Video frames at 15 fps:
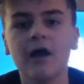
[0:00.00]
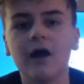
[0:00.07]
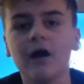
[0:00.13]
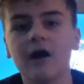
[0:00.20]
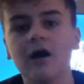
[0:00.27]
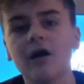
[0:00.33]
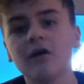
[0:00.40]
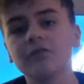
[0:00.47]

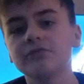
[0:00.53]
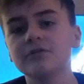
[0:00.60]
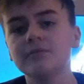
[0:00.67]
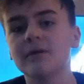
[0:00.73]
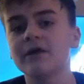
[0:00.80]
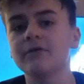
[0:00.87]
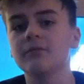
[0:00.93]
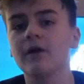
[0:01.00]
After you
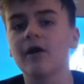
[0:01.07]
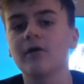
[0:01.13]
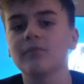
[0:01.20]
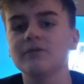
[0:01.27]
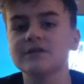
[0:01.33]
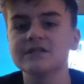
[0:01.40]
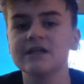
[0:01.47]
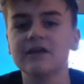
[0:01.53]
make your way
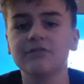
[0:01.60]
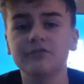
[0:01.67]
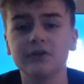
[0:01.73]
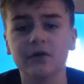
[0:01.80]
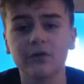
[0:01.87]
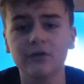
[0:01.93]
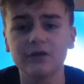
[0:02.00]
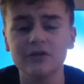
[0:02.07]
up this lift hill,